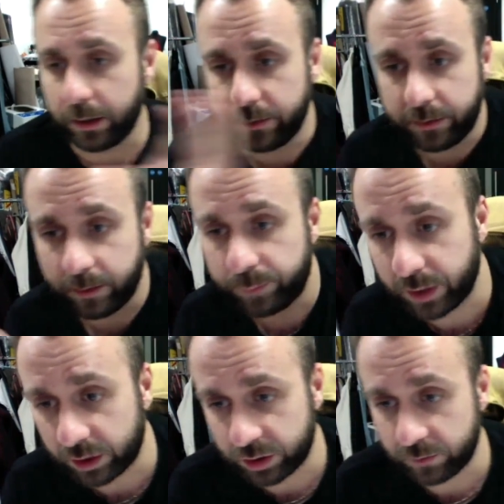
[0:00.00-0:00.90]
the
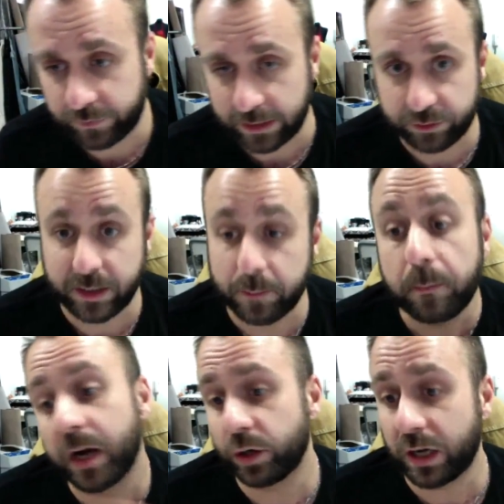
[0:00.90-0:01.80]
production factory
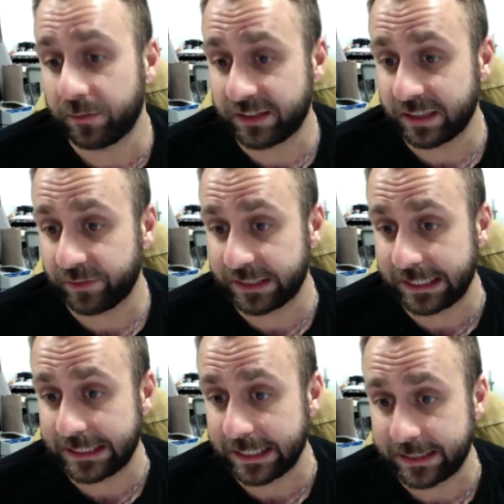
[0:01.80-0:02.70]
might not have the same facilities,